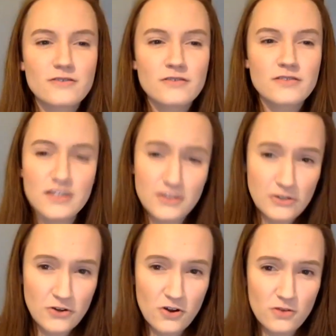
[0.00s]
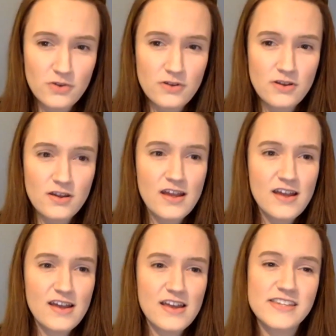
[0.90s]
This job
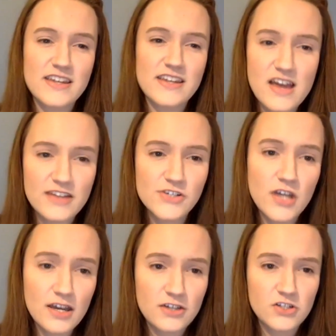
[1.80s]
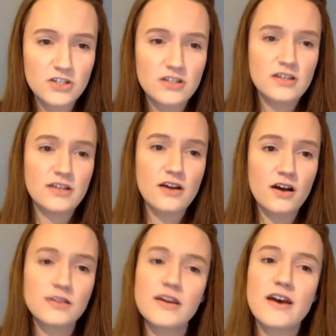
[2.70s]
is an education in
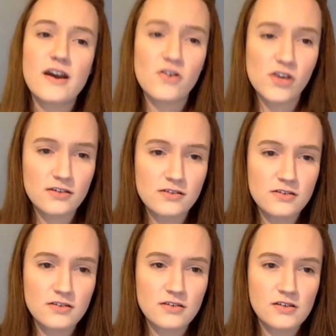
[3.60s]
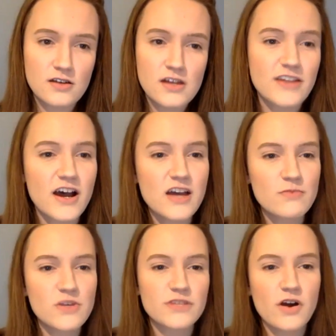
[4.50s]
uncaring. Time
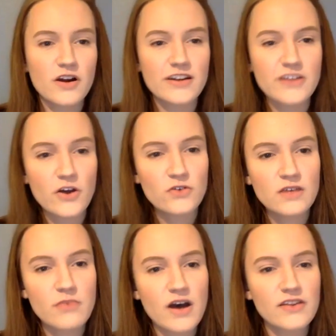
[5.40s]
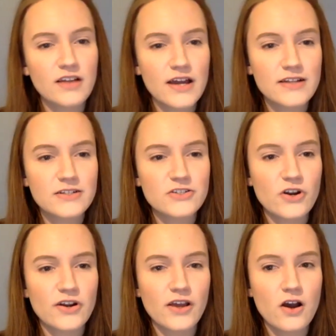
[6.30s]
is marked only by the lights
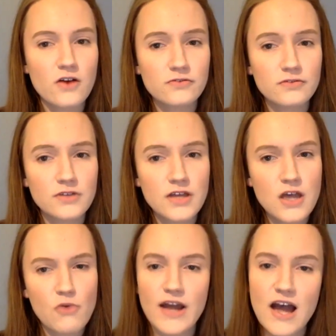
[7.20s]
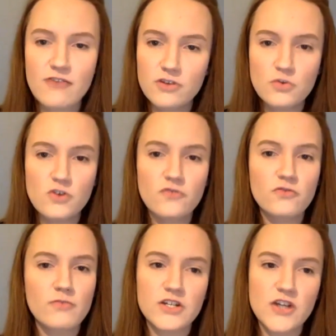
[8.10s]
turning off when I haven't moved from
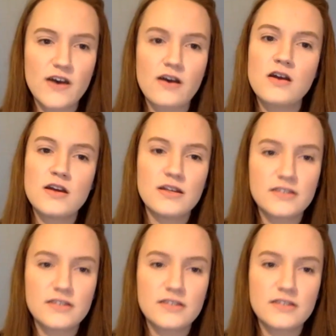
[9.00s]
my chair in